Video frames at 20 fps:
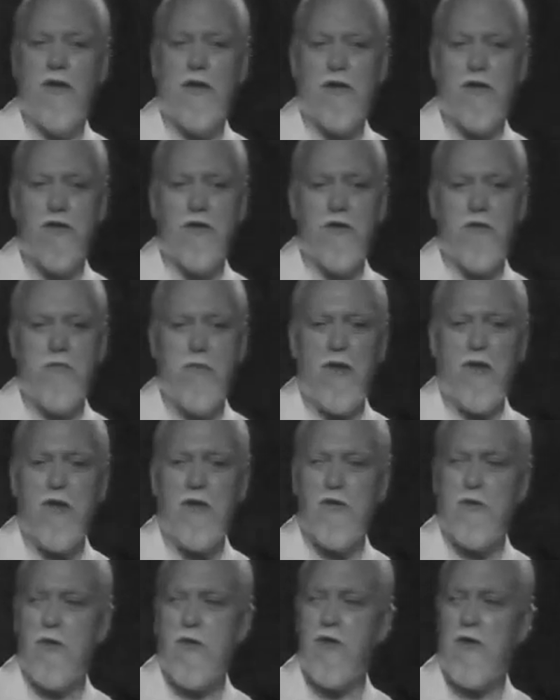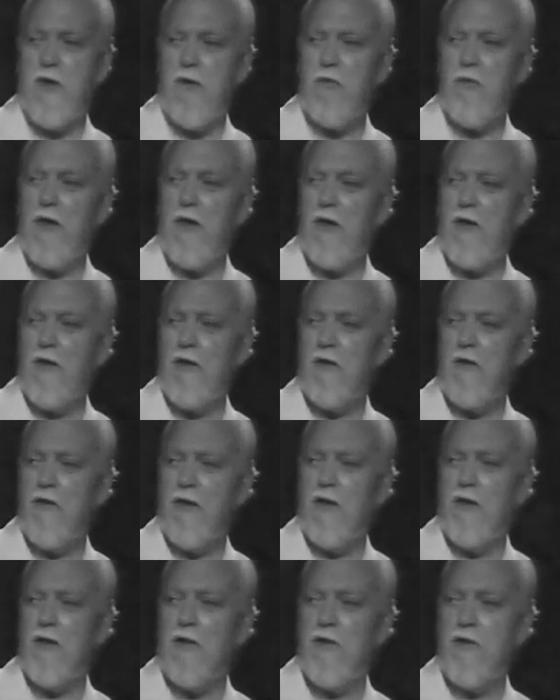It's as big as what's happening in
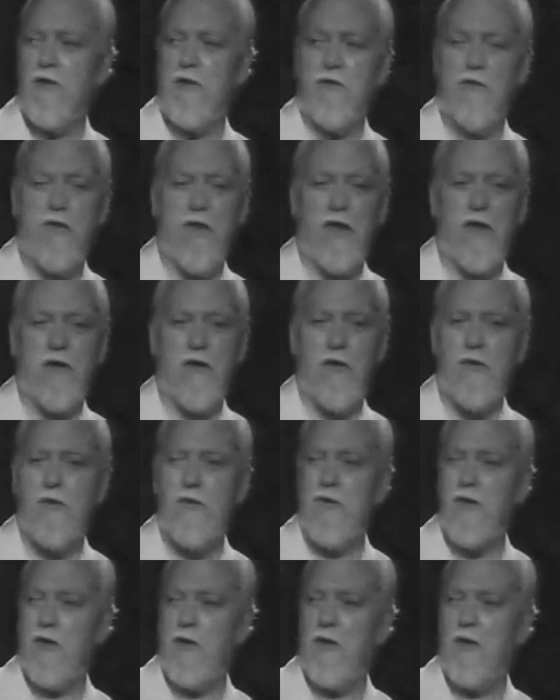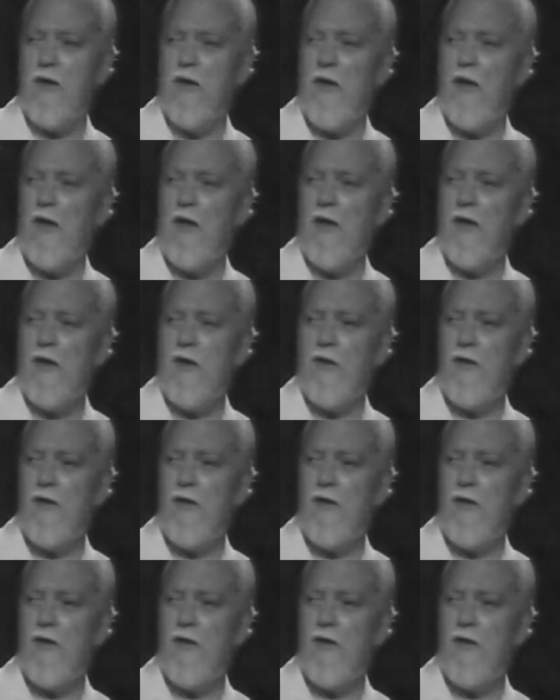the Soviet Union,